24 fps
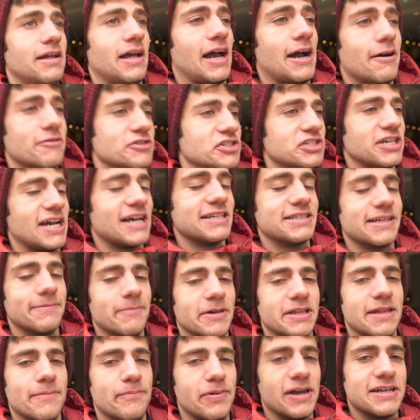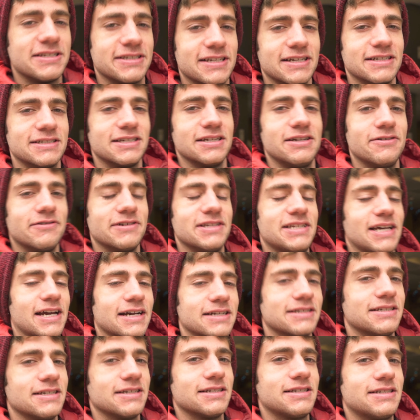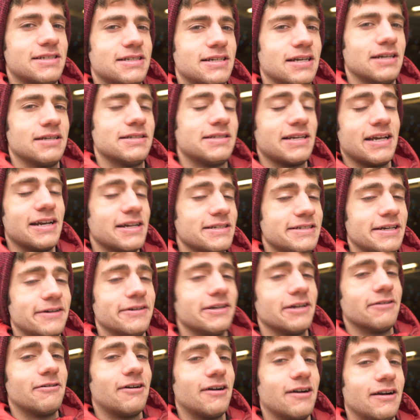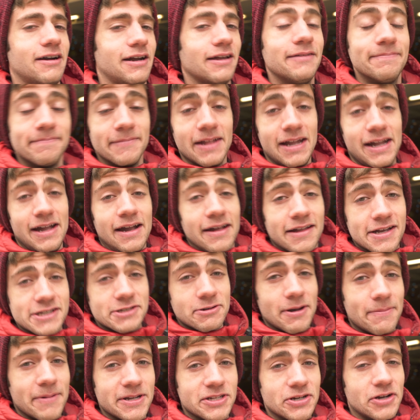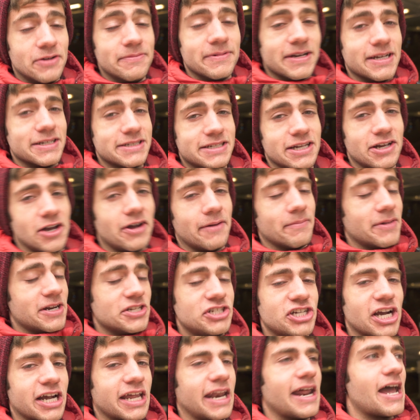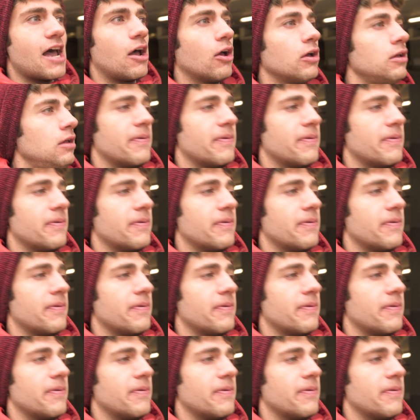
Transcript: I was just asking what the best things to do in Texas, San Antonio are, and this is what they told me, so I'm gonna check it out.